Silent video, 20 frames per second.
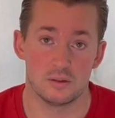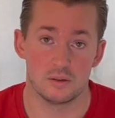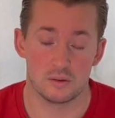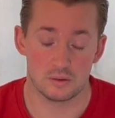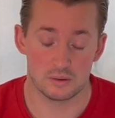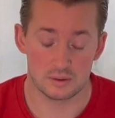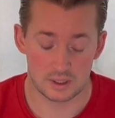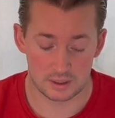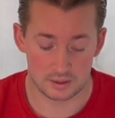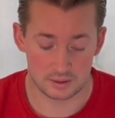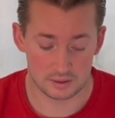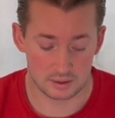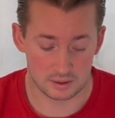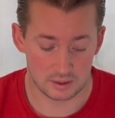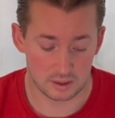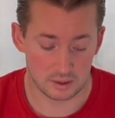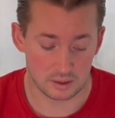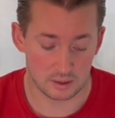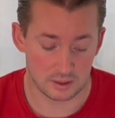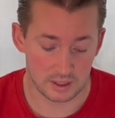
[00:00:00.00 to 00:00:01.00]
to test in
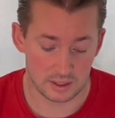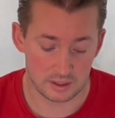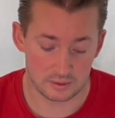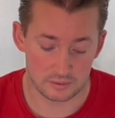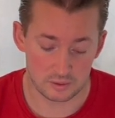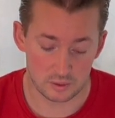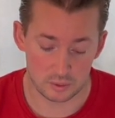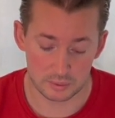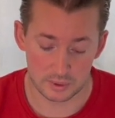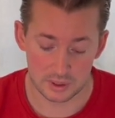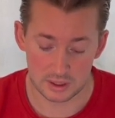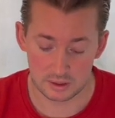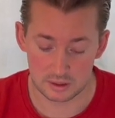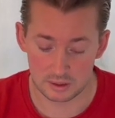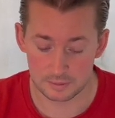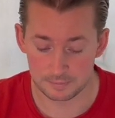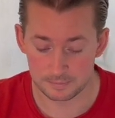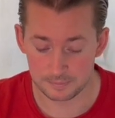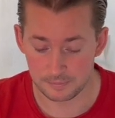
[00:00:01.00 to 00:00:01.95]
the next few weeks.